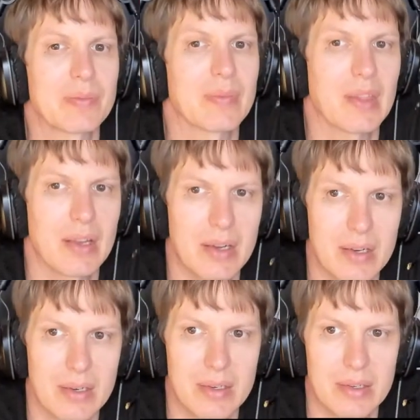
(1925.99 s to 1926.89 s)
mm,
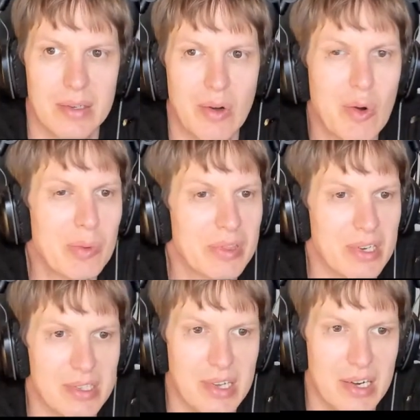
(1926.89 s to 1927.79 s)
uh, open
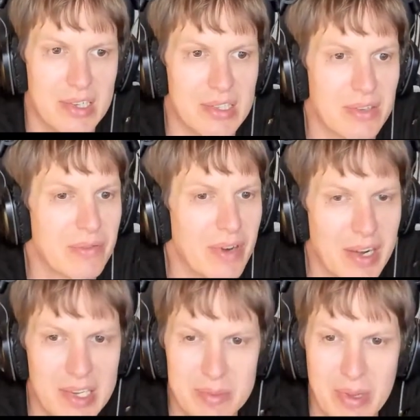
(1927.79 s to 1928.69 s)
transactions are
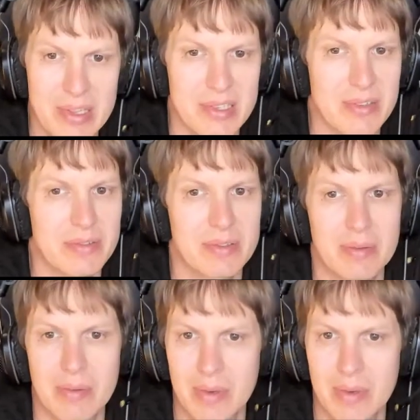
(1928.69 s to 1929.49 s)
very expensive.